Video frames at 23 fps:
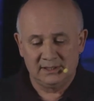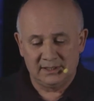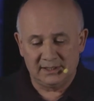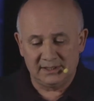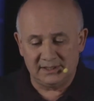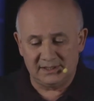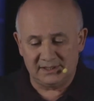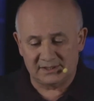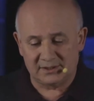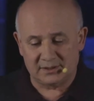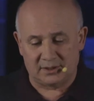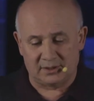
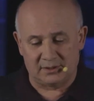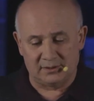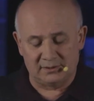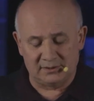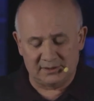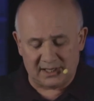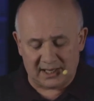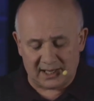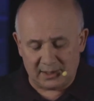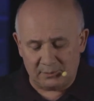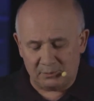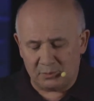in this
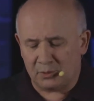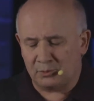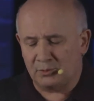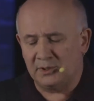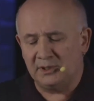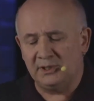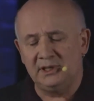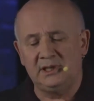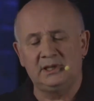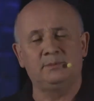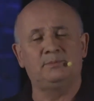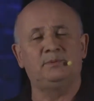current time, but
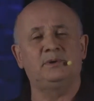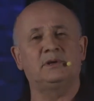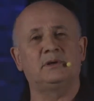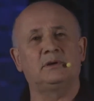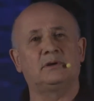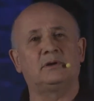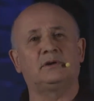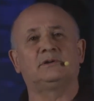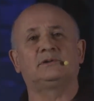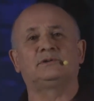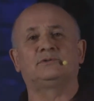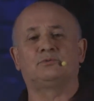we need to be
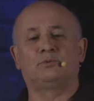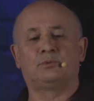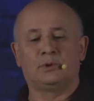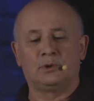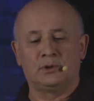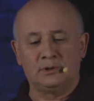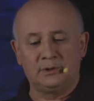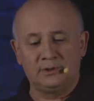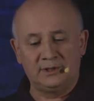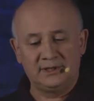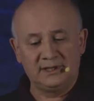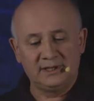in God's
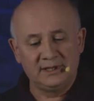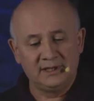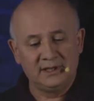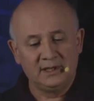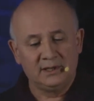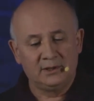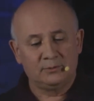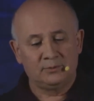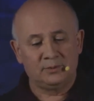word.